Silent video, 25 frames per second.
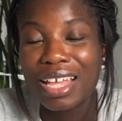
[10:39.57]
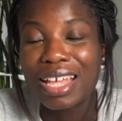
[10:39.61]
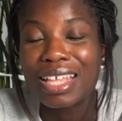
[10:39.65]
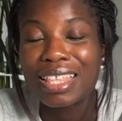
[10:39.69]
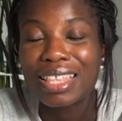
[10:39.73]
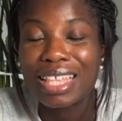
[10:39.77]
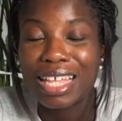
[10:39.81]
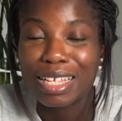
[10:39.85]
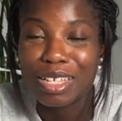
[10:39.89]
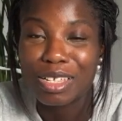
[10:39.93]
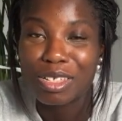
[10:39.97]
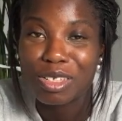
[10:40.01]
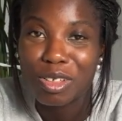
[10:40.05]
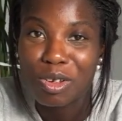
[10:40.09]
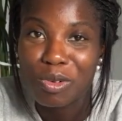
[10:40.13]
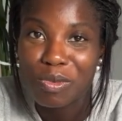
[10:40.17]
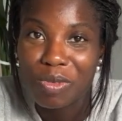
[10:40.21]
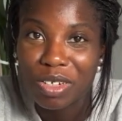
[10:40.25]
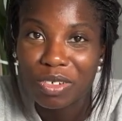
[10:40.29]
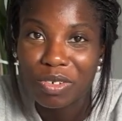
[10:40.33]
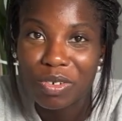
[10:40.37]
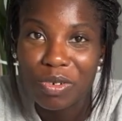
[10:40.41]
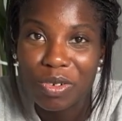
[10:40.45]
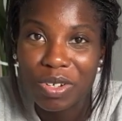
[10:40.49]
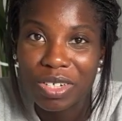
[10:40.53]
Thank you so
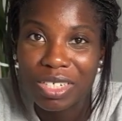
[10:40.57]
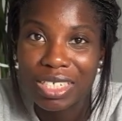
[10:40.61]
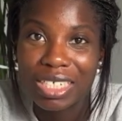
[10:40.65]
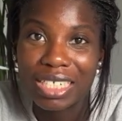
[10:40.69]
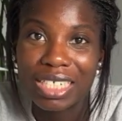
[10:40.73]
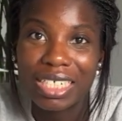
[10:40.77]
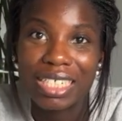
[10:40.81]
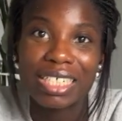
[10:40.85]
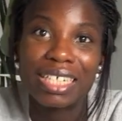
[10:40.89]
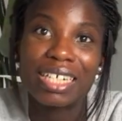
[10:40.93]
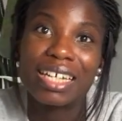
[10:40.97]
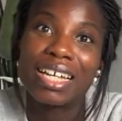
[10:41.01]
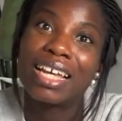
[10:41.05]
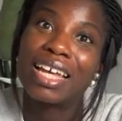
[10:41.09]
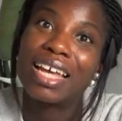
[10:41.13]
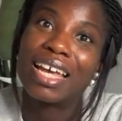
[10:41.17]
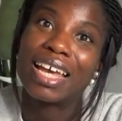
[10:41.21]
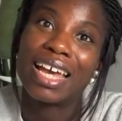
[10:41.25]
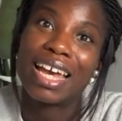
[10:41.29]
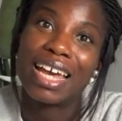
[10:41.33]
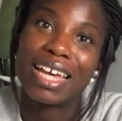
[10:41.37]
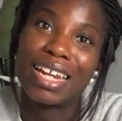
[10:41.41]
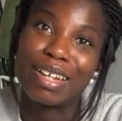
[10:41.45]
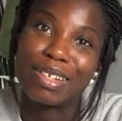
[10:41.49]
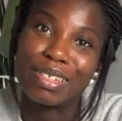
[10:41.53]
much for watching,
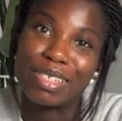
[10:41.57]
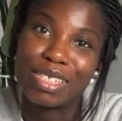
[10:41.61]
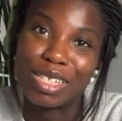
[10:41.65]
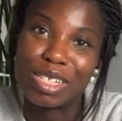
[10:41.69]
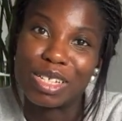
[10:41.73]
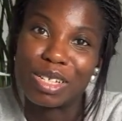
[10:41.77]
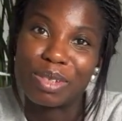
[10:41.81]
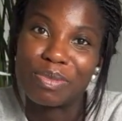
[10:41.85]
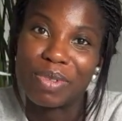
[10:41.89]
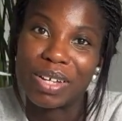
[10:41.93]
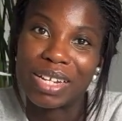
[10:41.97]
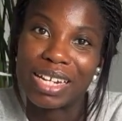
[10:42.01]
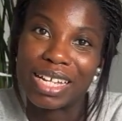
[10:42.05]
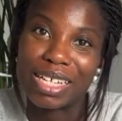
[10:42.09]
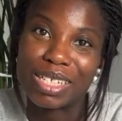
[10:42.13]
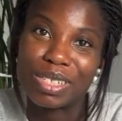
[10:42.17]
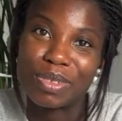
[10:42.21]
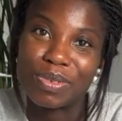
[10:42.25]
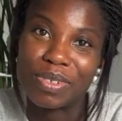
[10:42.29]
and I'll see you in my next